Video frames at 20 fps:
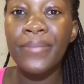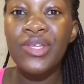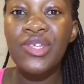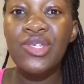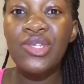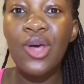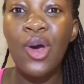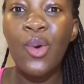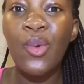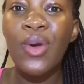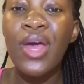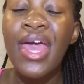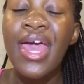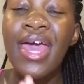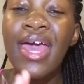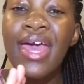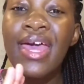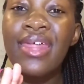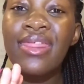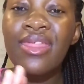So
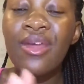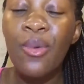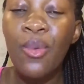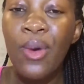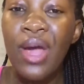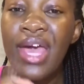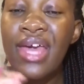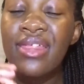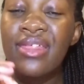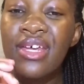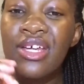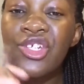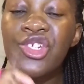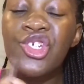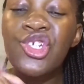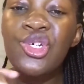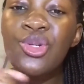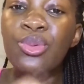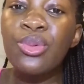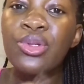the way
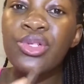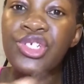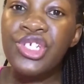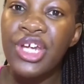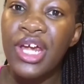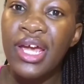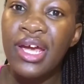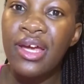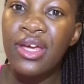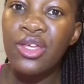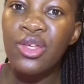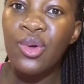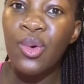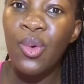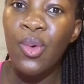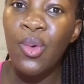that you will check